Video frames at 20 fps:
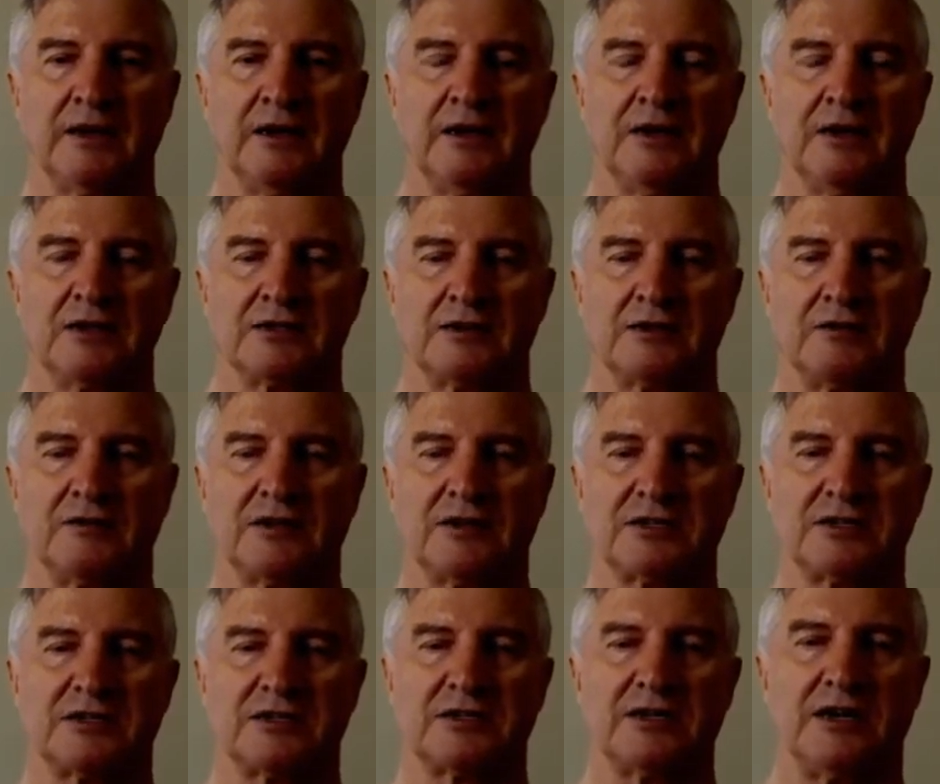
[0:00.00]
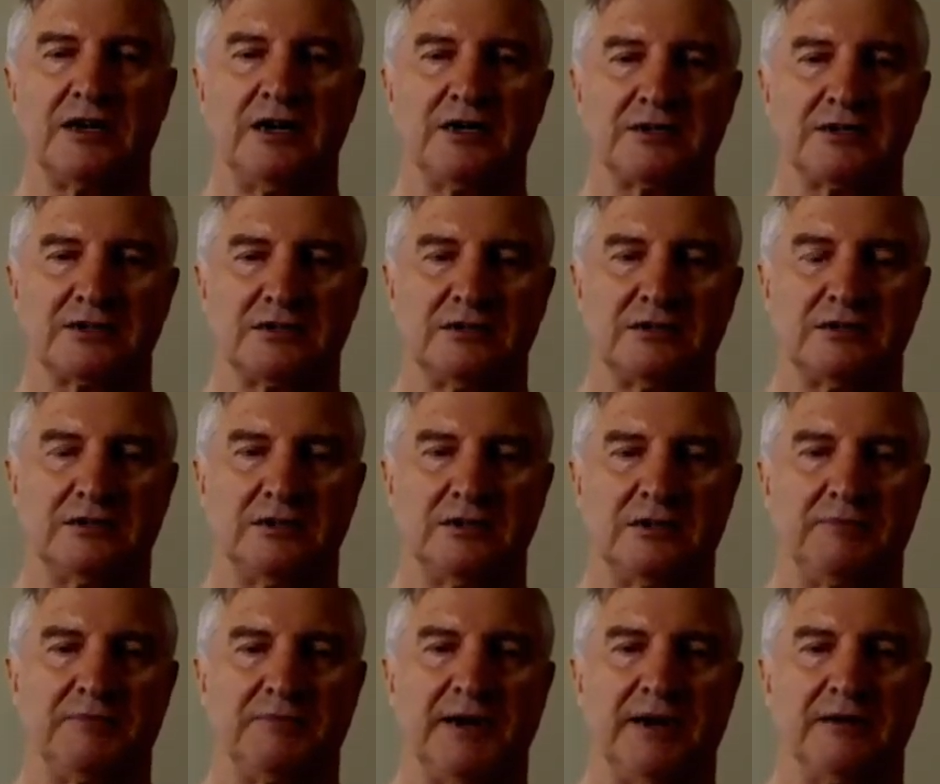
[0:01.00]
So this is the answer
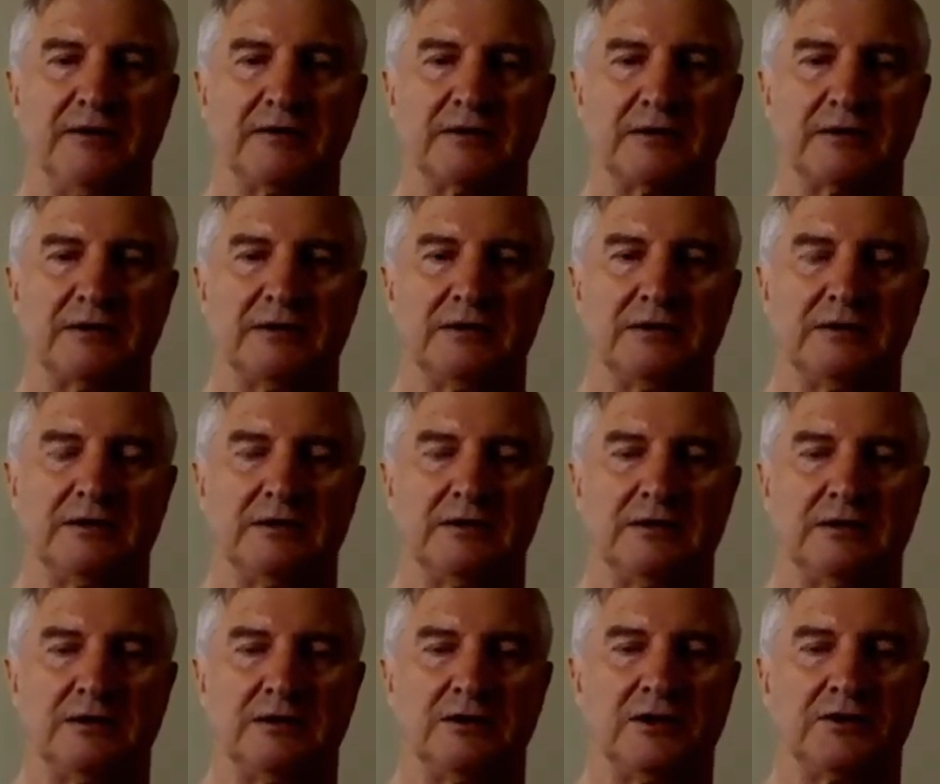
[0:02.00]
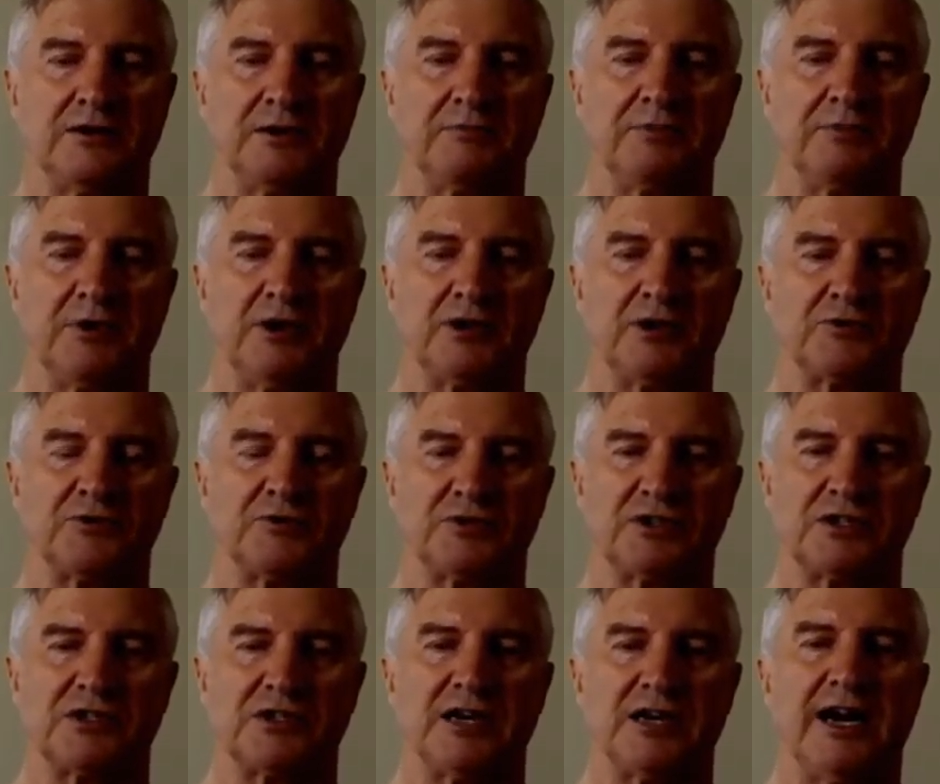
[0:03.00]
about a lot of the birds which are
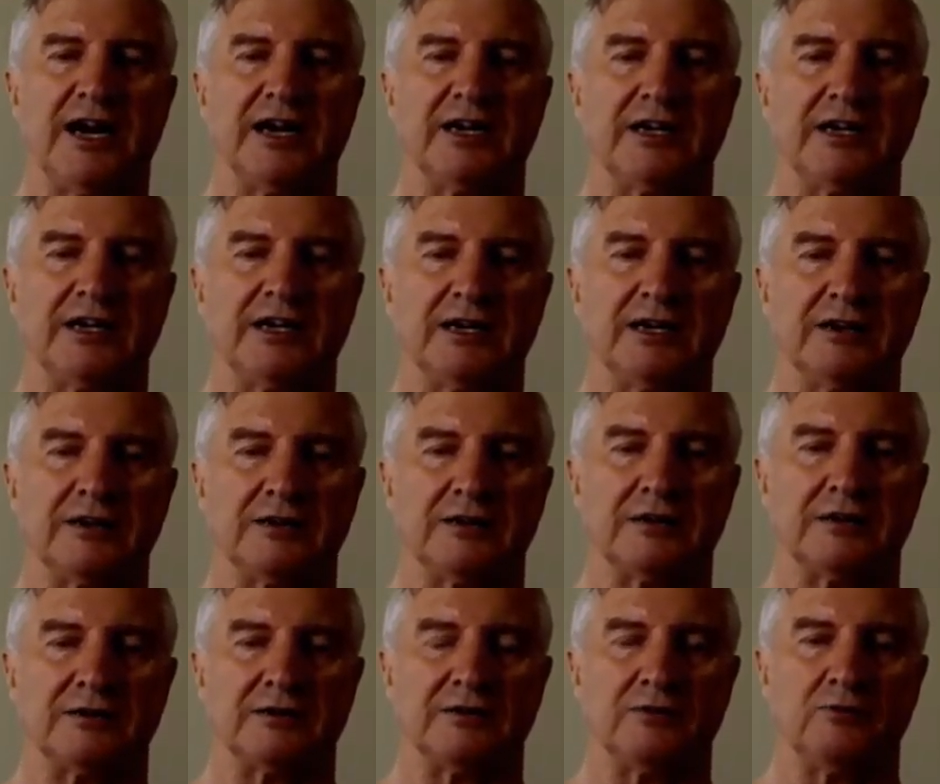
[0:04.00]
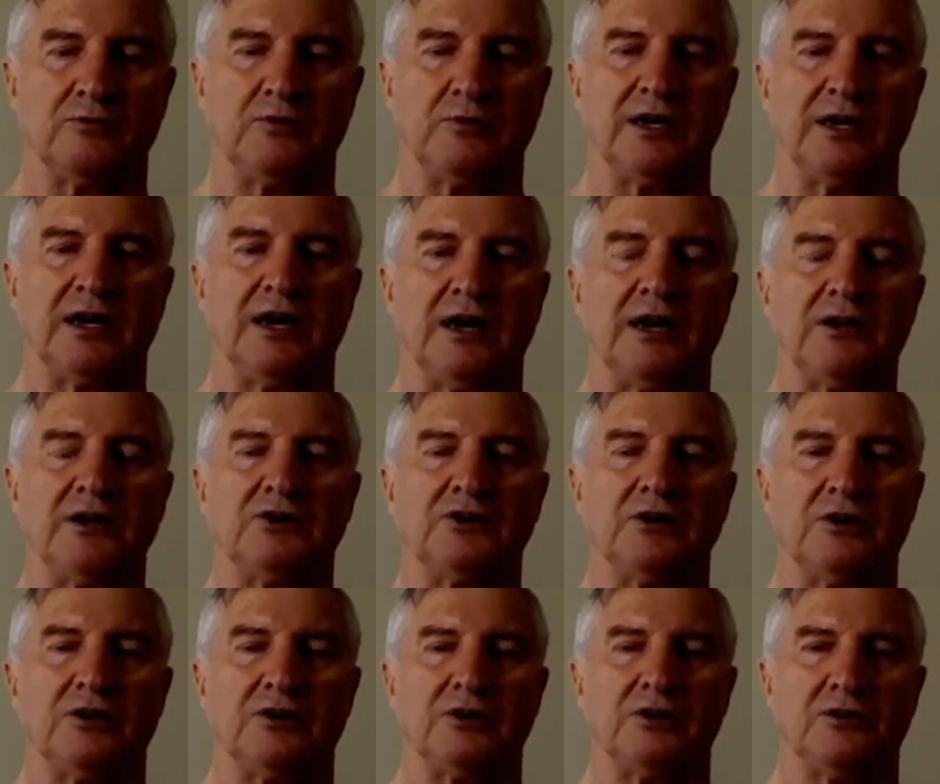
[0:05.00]
dying in England. We are
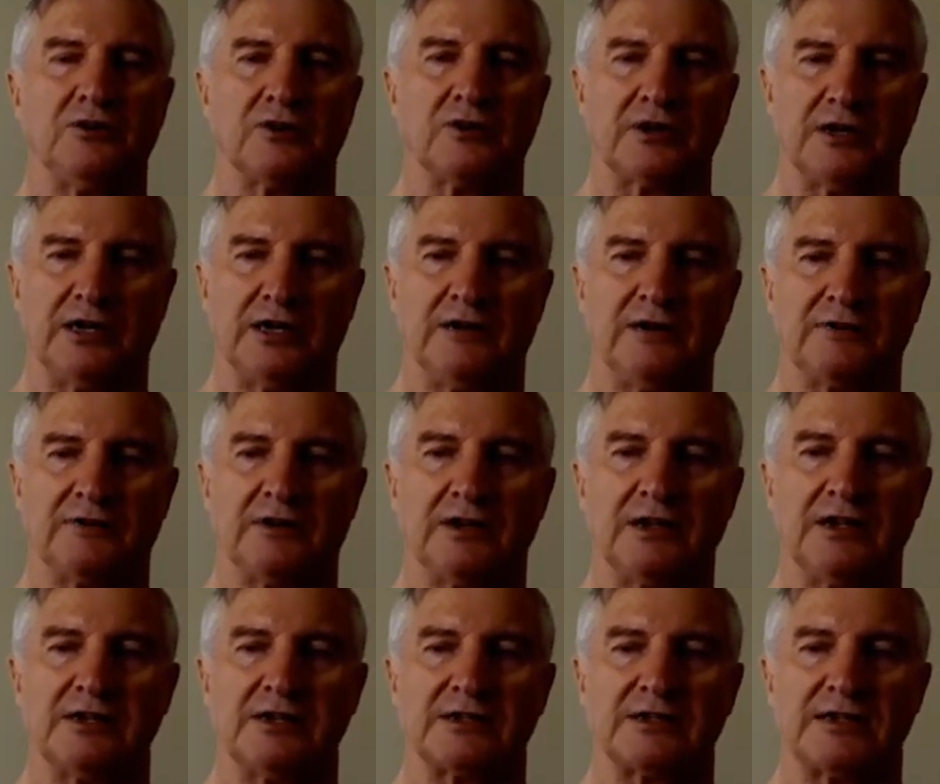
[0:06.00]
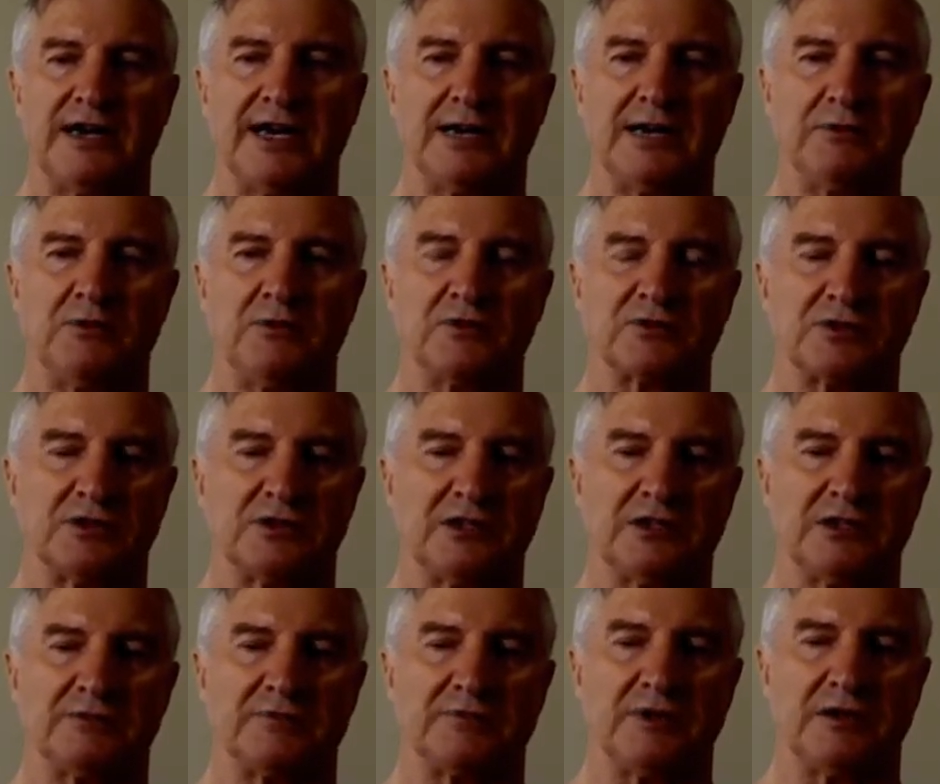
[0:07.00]
not looking after these animals and these
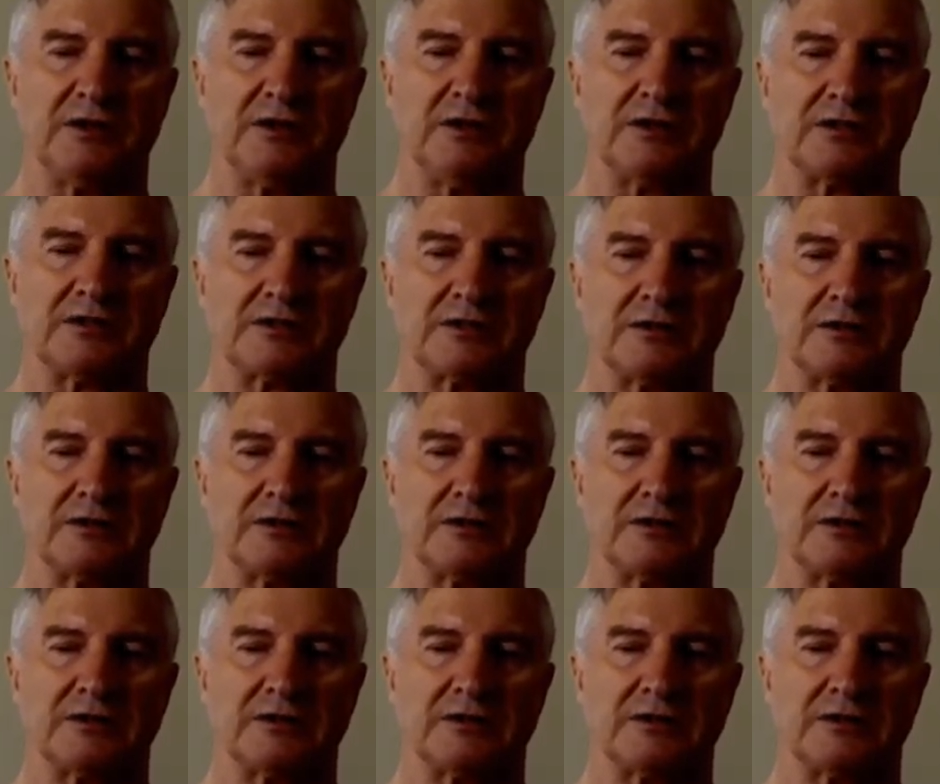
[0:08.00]
birds.